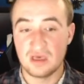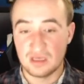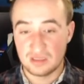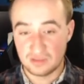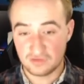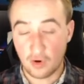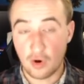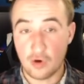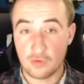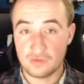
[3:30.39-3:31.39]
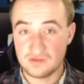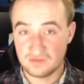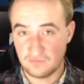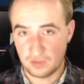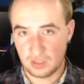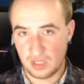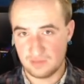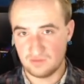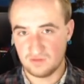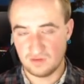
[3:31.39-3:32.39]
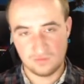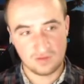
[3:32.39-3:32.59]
there's all these different climate zones.